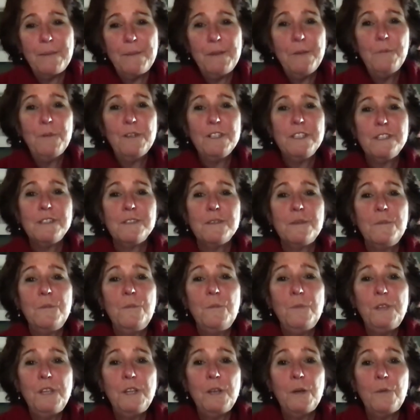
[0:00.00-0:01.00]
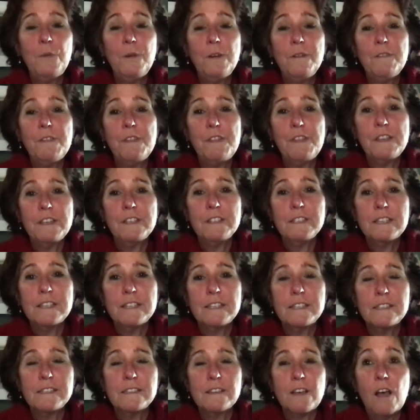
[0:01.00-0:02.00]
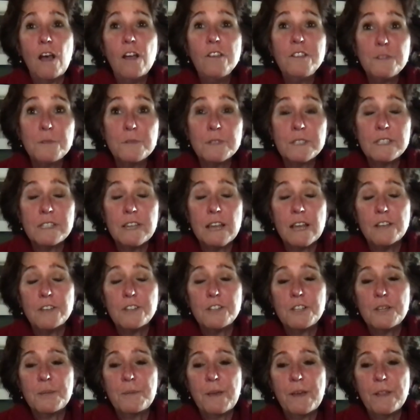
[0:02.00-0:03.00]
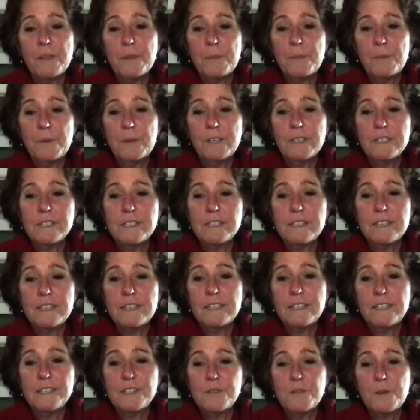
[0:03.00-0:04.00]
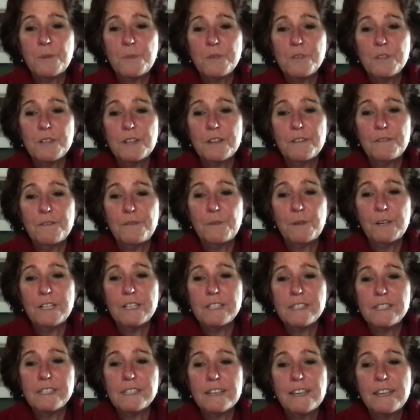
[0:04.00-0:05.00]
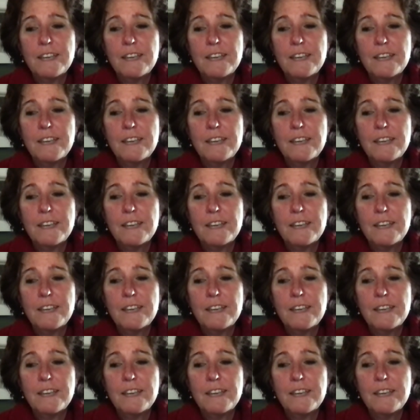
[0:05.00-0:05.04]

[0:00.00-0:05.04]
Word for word: I mean, what's you know one of the things that's also astonishing about the book is the description of what is.